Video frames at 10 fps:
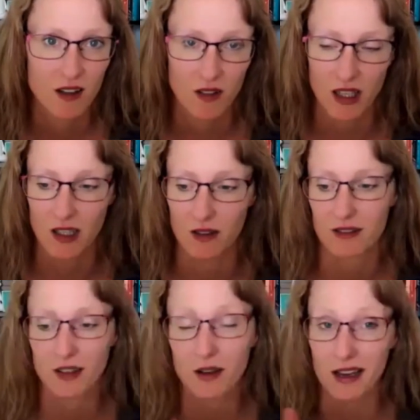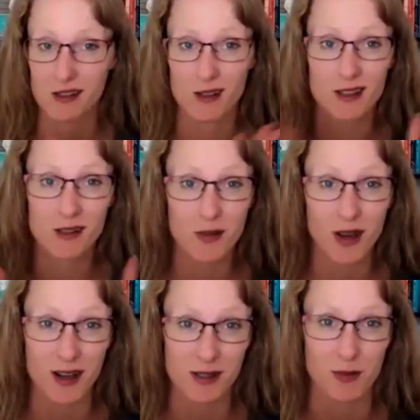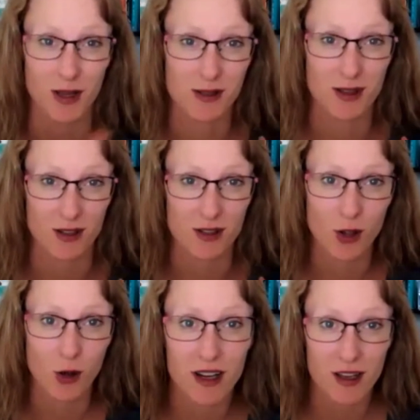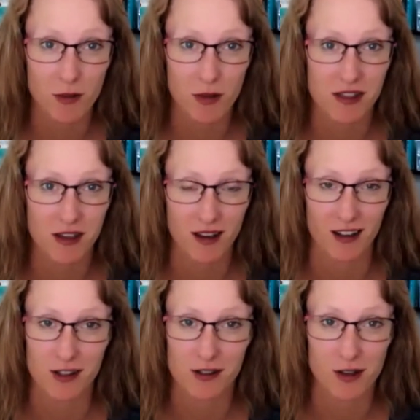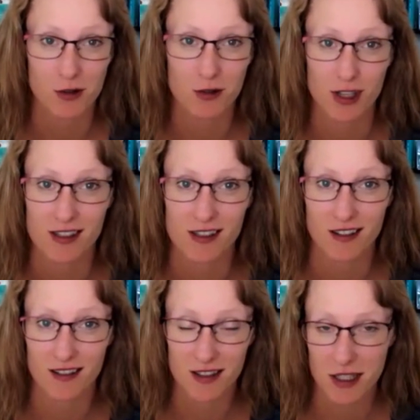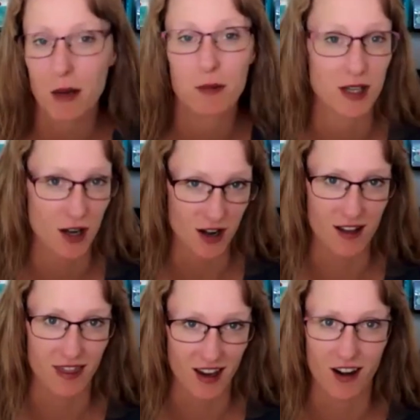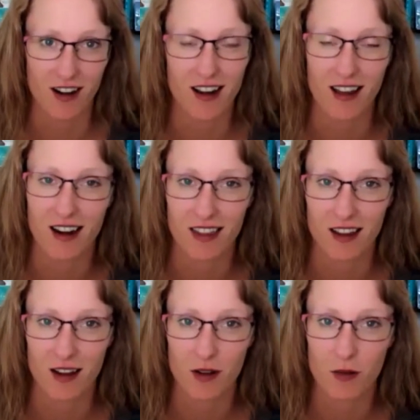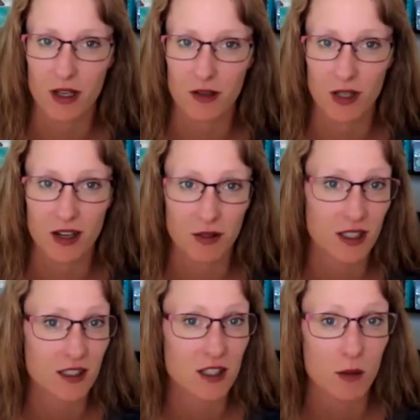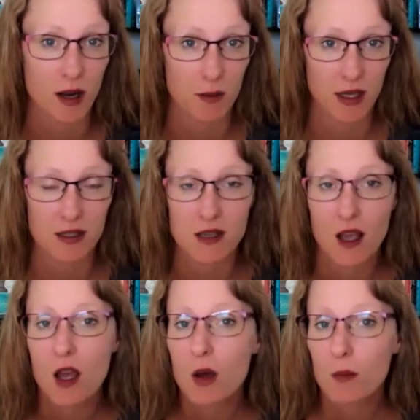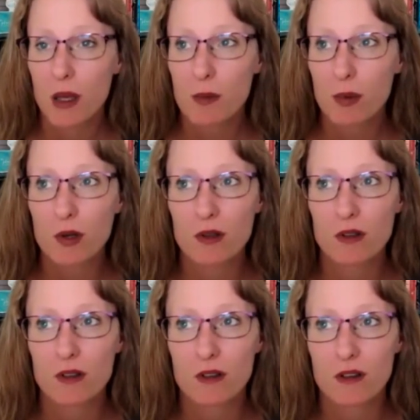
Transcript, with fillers: Wow. Okay. So this is going to be awesome because there's so many amazing connections that you just tipped on there. And I think we, we definitely need to talk about it because people,